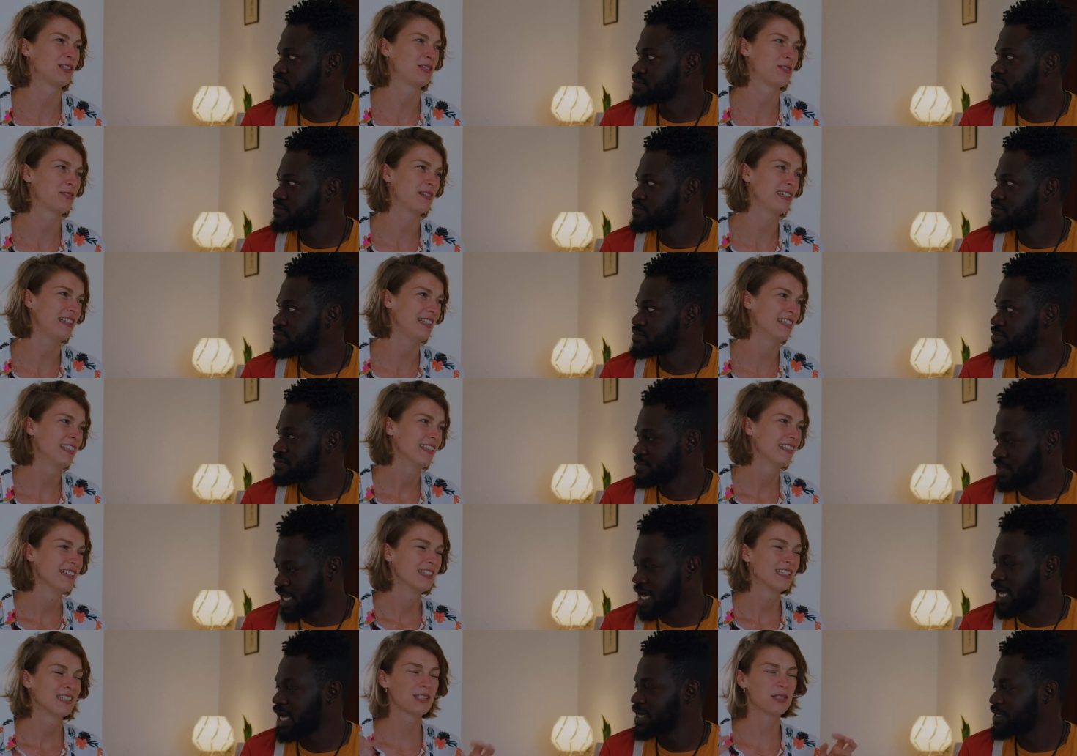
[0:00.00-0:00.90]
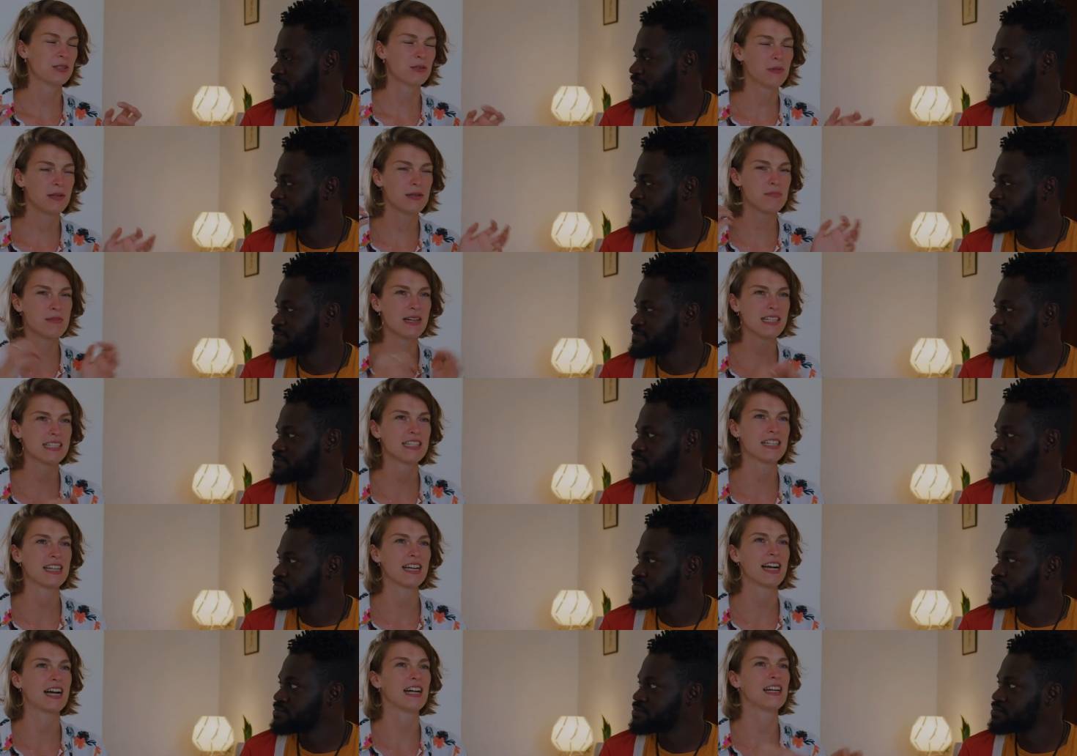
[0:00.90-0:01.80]
Speaker 1: country. Yeah. So we
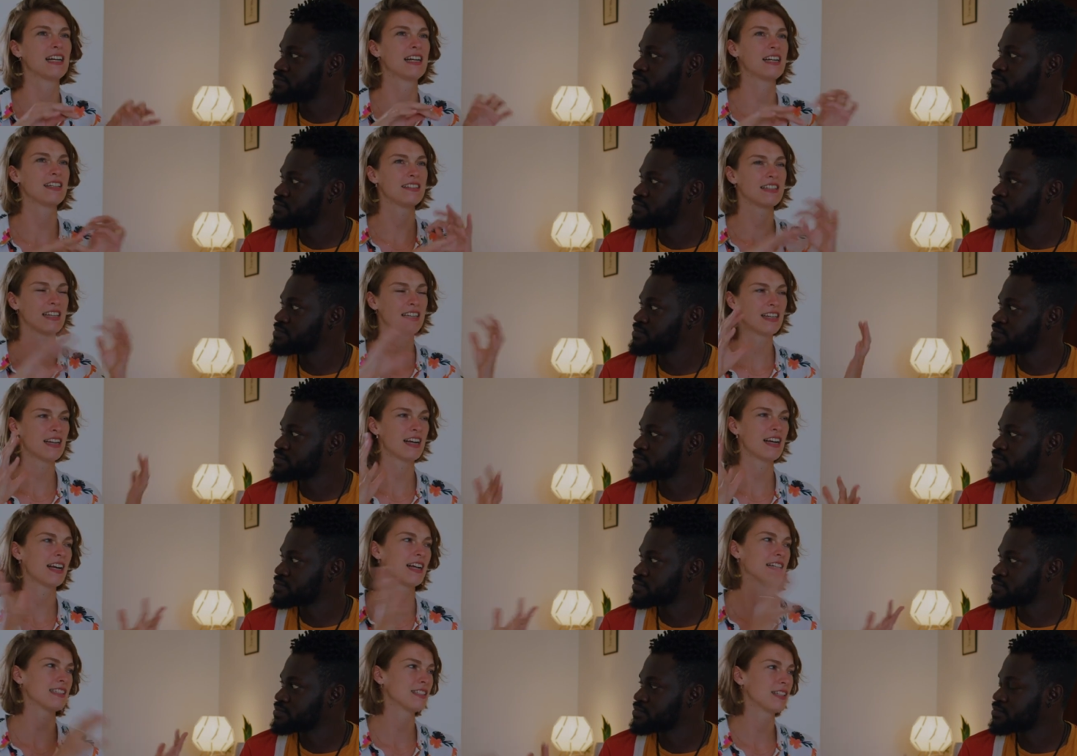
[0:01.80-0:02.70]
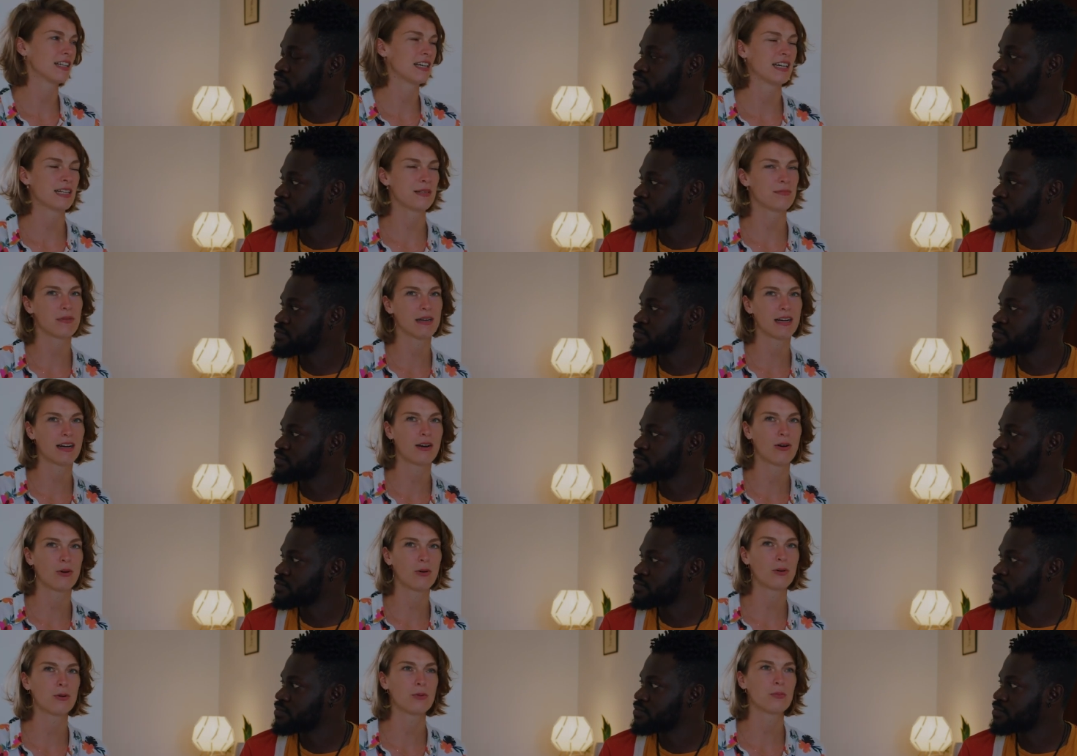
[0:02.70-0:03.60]
met in Ghana, then I had to head
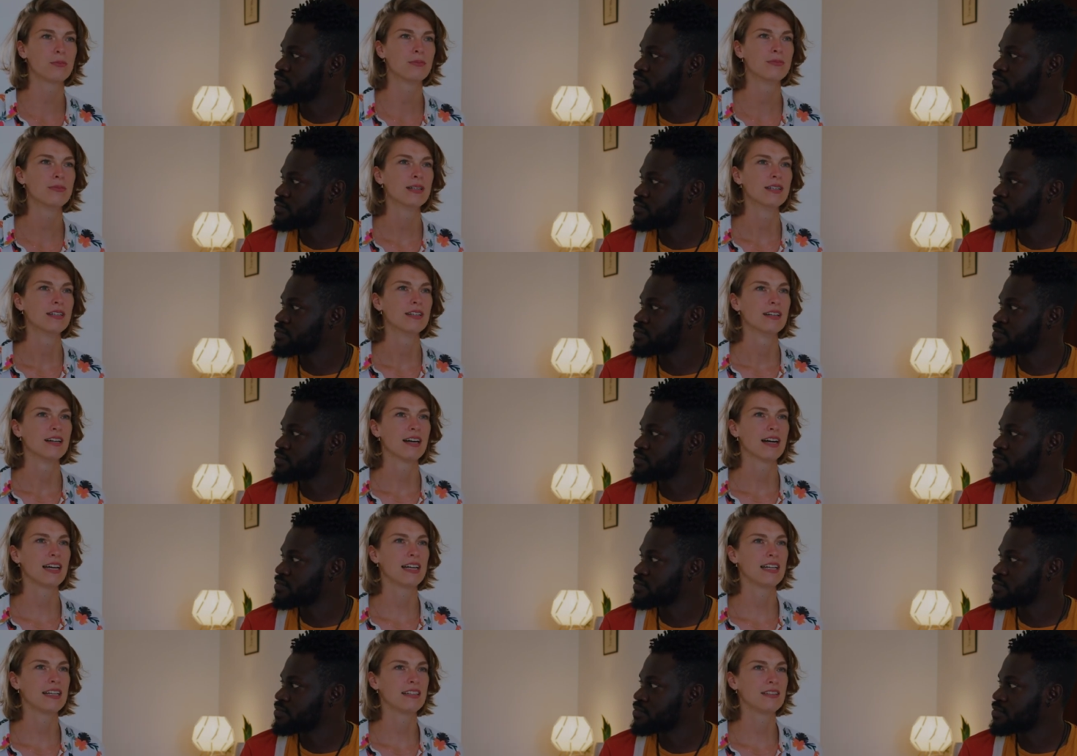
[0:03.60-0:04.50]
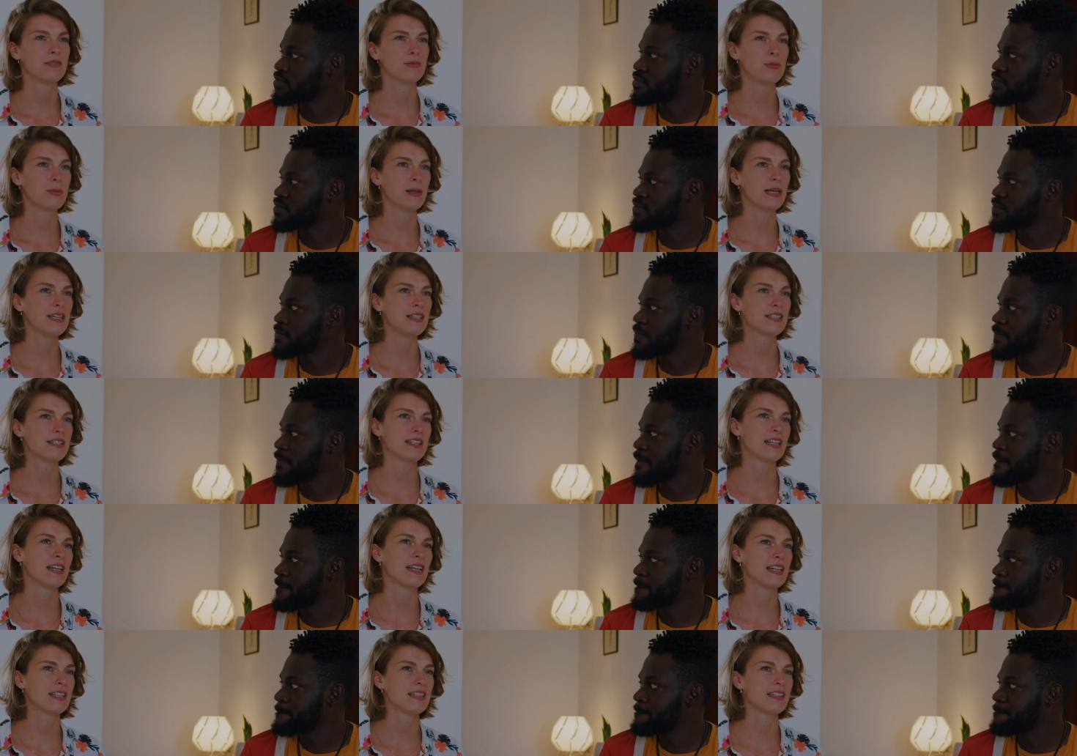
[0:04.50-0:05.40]
back home, and we
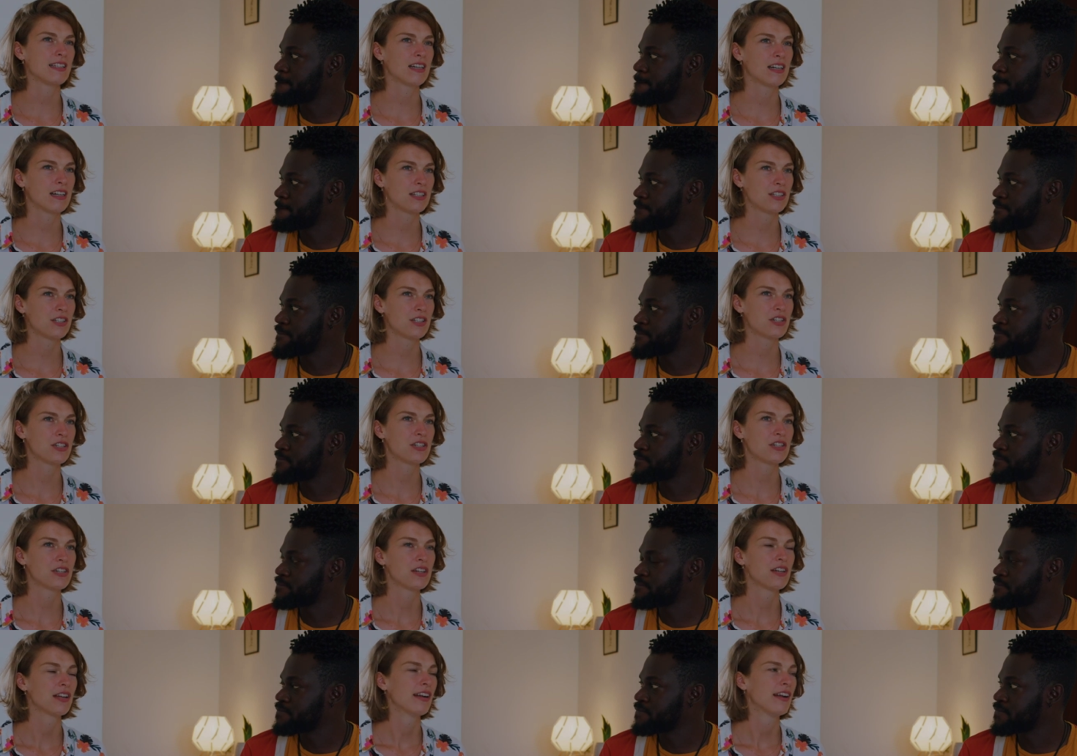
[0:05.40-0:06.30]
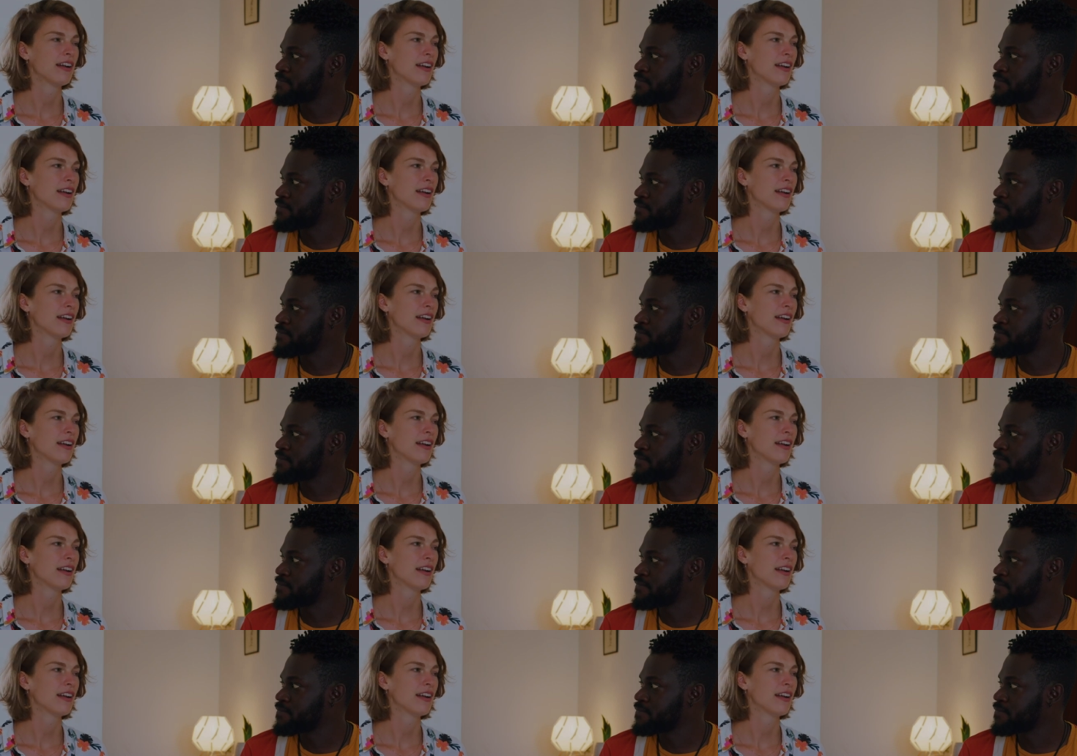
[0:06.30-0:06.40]
stayed in touch.